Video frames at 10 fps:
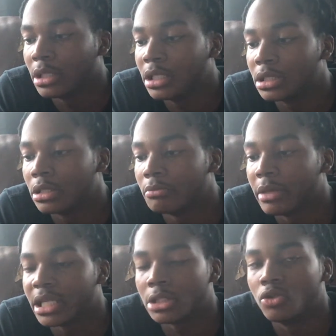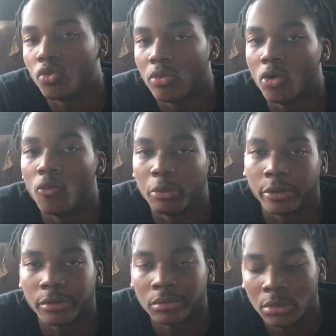and he's the best new
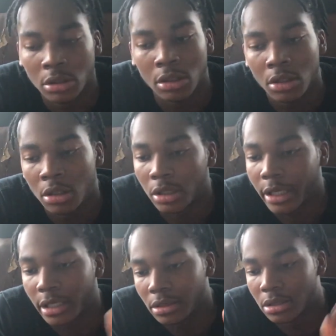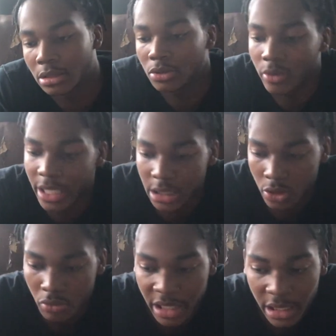hooper. Like this dude has
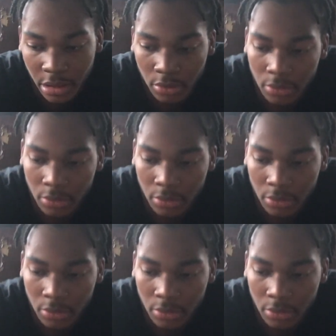no meaning.